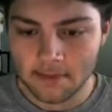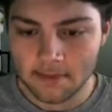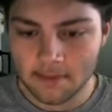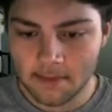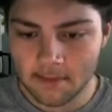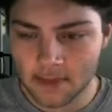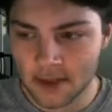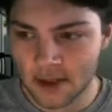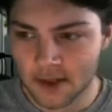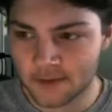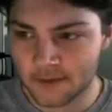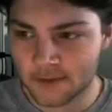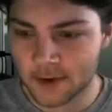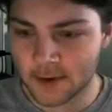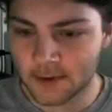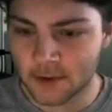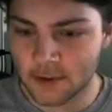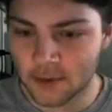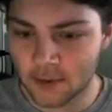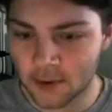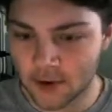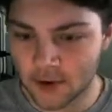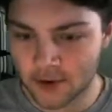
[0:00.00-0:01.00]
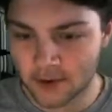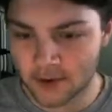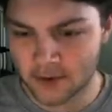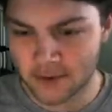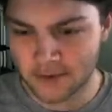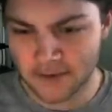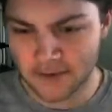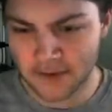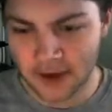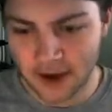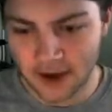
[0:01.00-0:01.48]
That's probably the worst swing
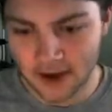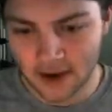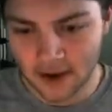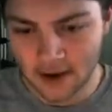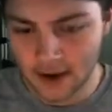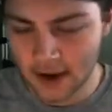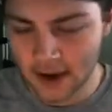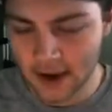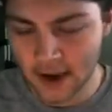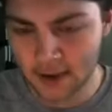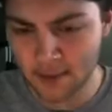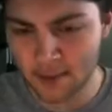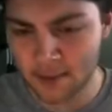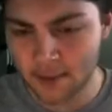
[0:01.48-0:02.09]
we've taken all game.